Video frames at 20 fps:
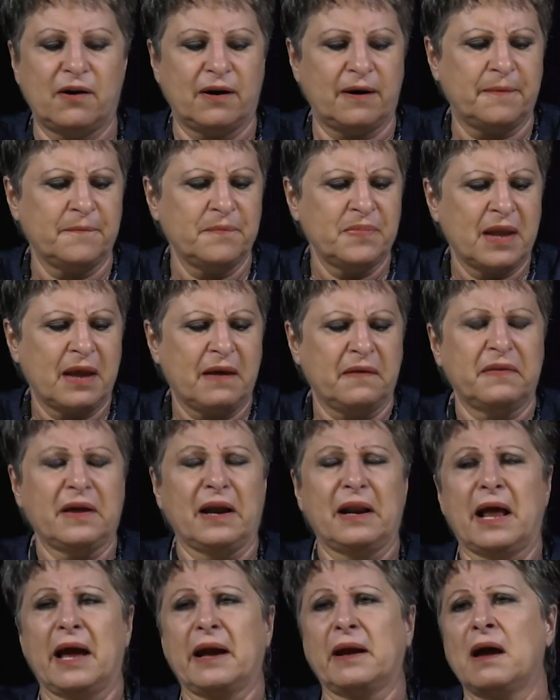are,
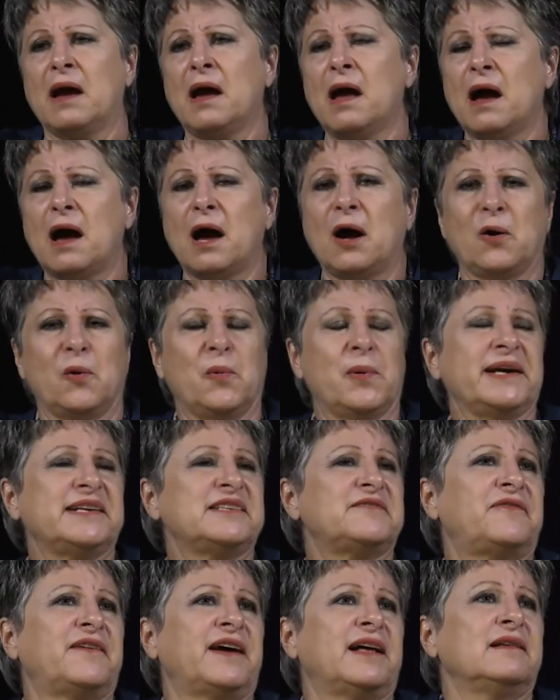they're like, I
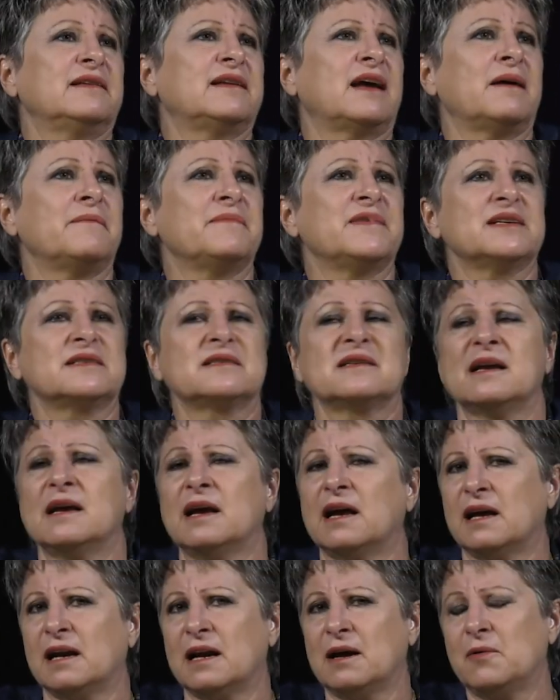always felt I'm this,
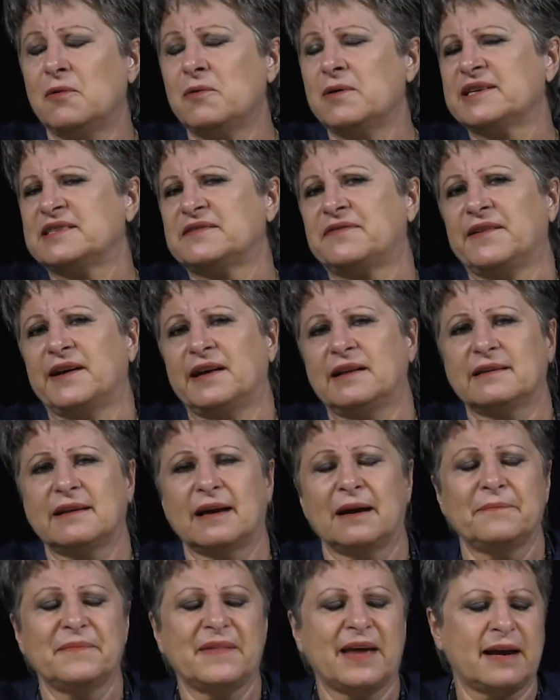and I always felt
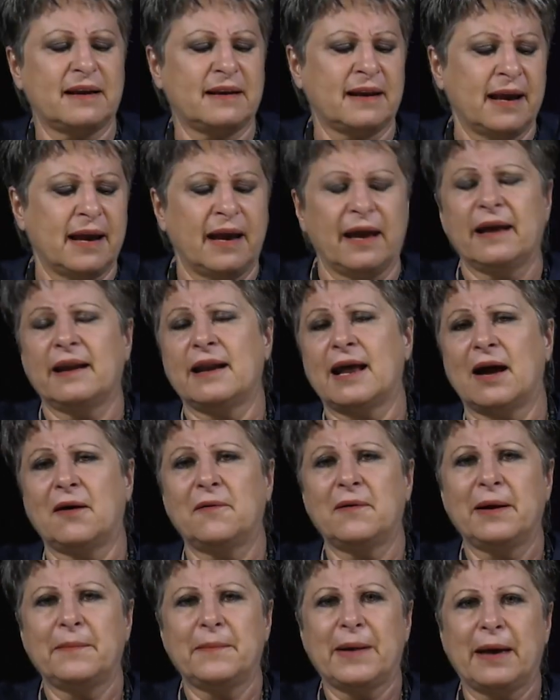I'm that, and
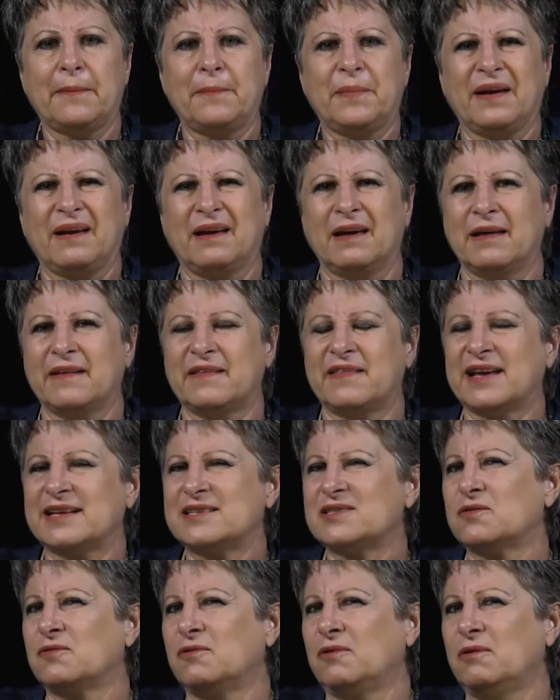now I'm happy.
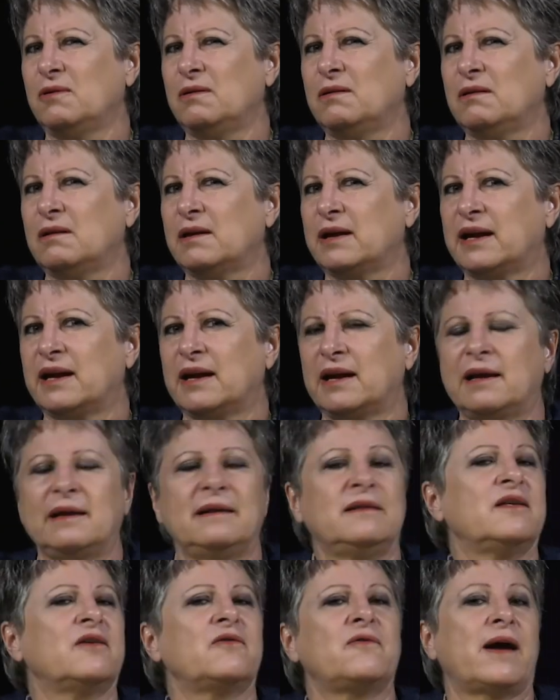That's all
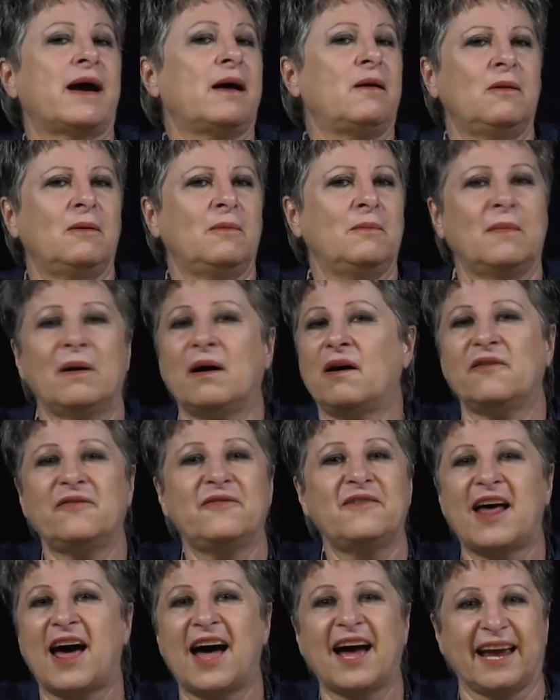in the realm
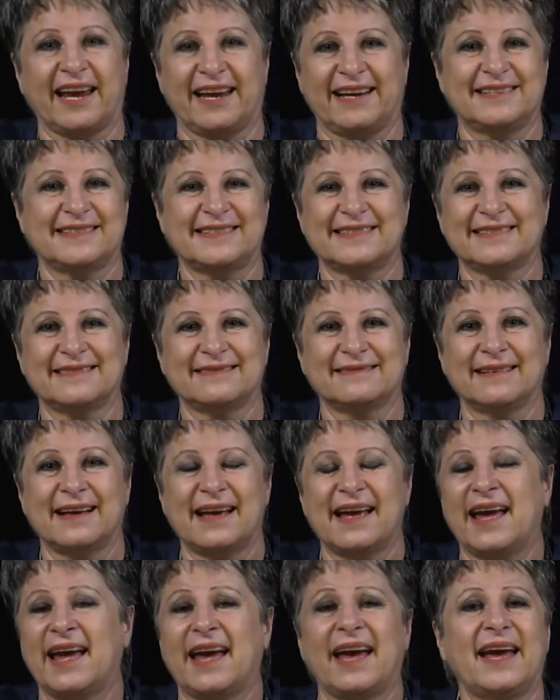of lies.
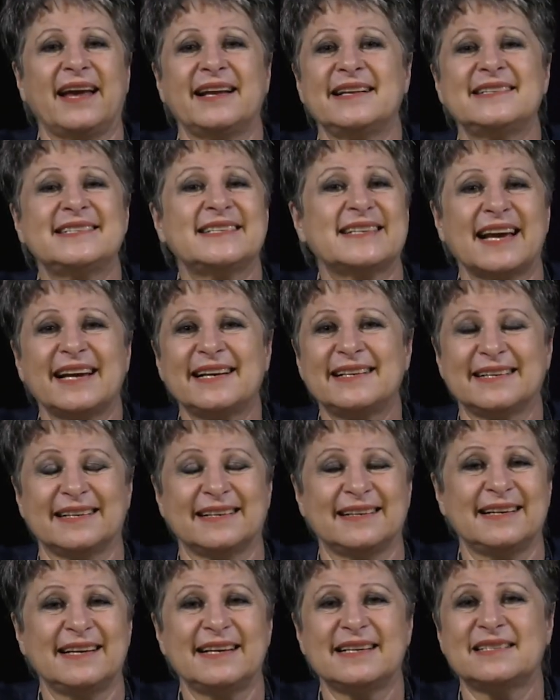And
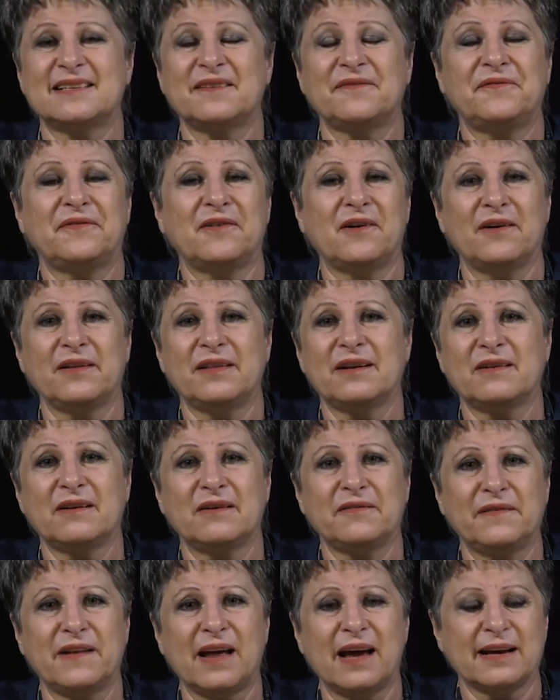Satan is the father
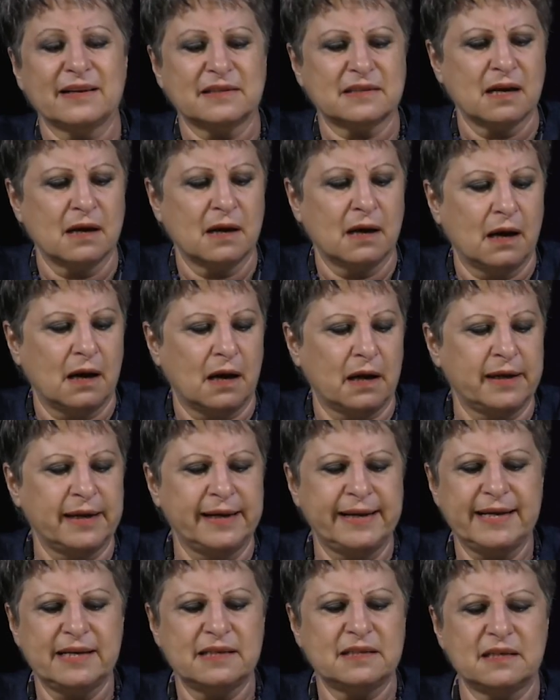of lies.
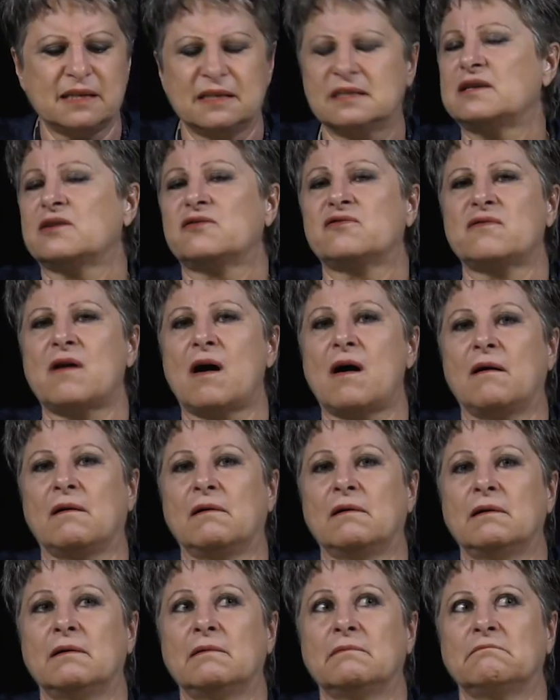Annalise, is it
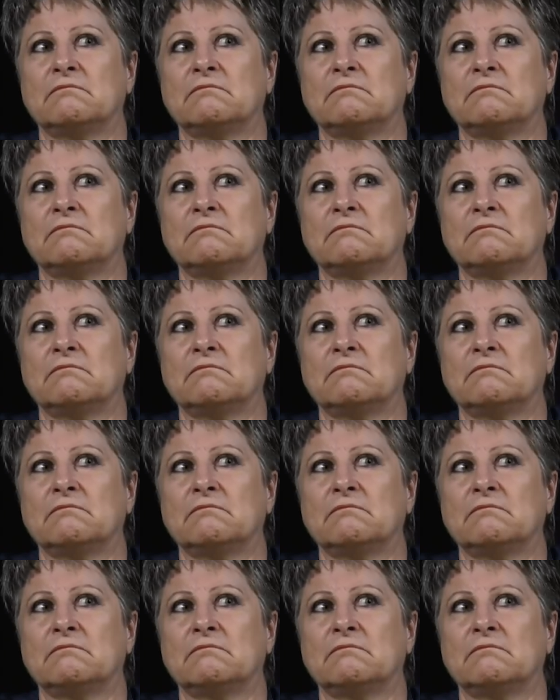wrong?